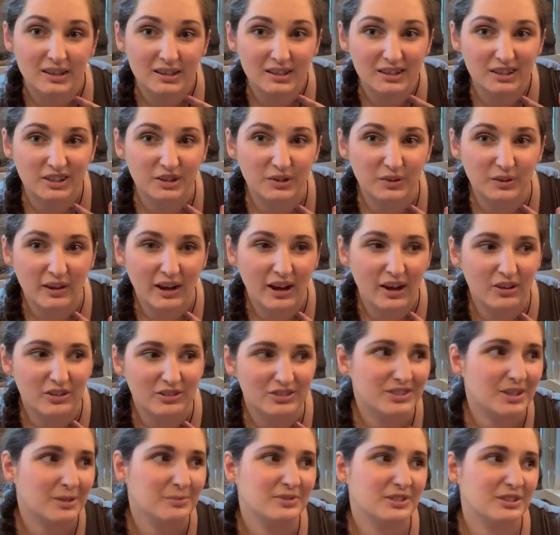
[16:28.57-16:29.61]
you know, how
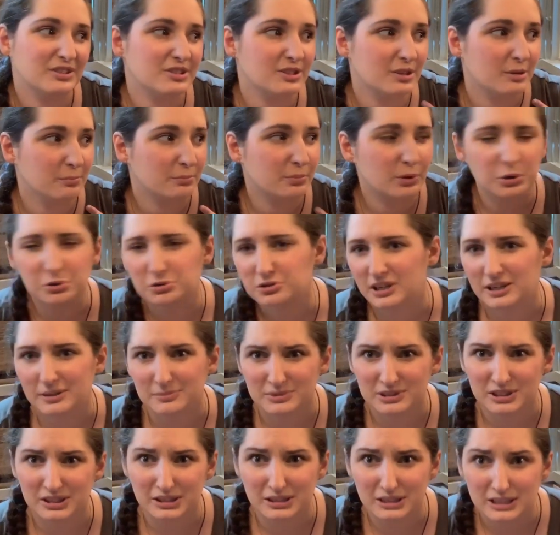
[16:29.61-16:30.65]
some, there's some
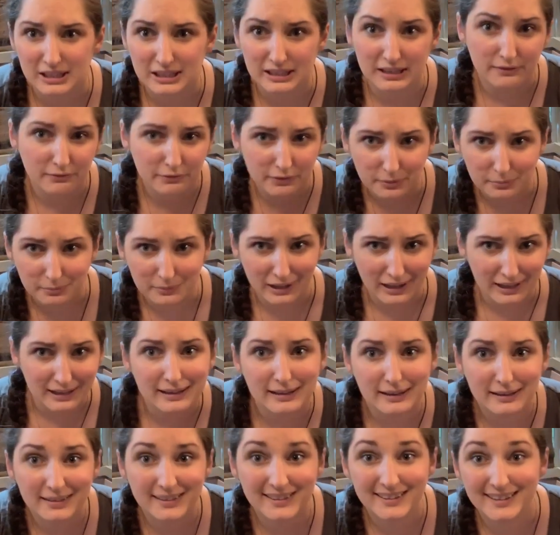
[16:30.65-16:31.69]
programs that like give them
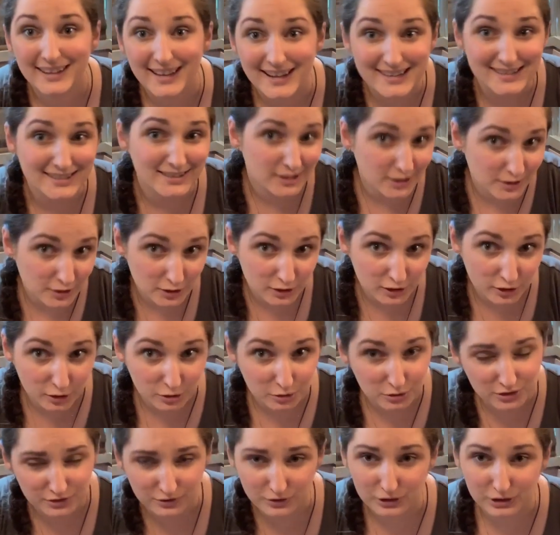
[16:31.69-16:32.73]
like nicer
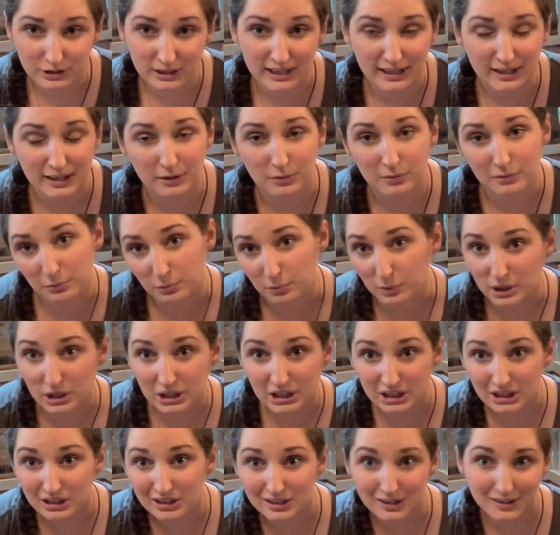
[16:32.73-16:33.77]
clothes for like
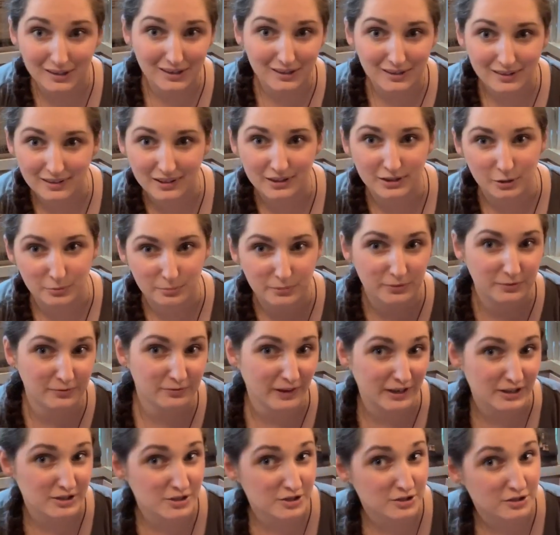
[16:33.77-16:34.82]
work, you know,
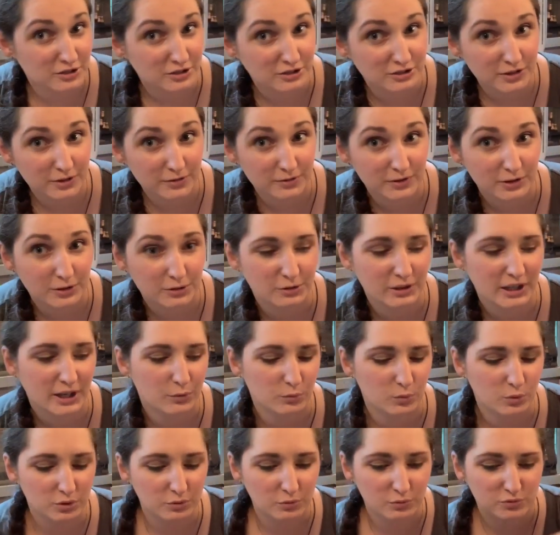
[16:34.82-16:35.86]
professional interview, like
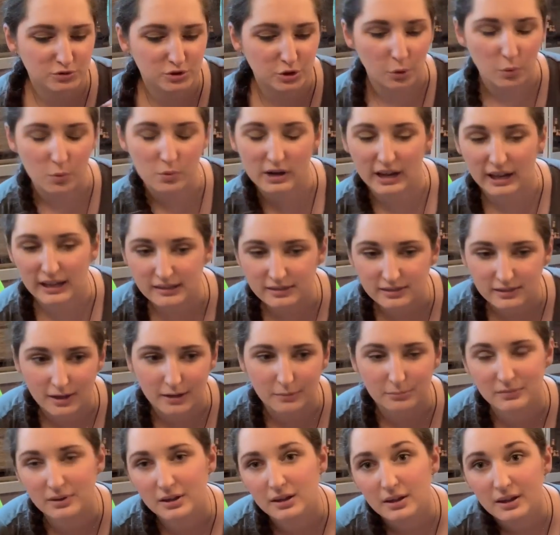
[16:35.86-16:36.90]
we'll donate
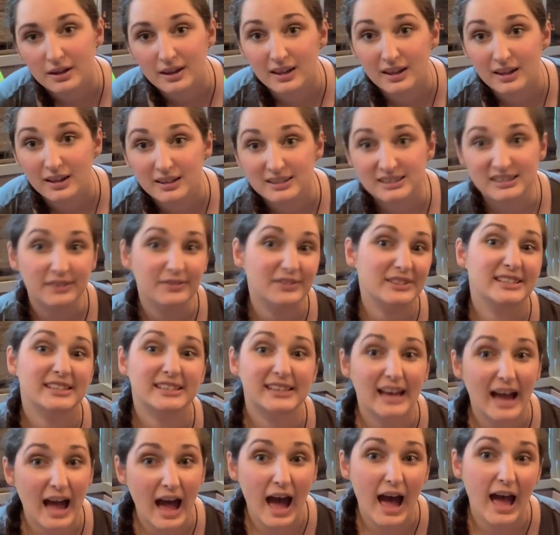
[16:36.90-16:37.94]
them. So if it's a
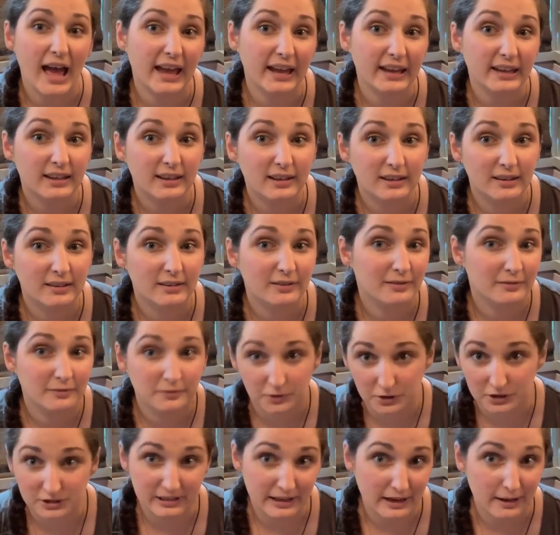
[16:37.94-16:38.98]
guy,
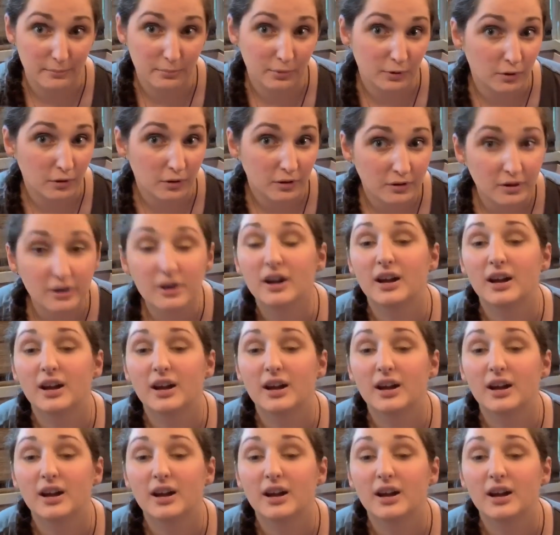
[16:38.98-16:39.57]
for example,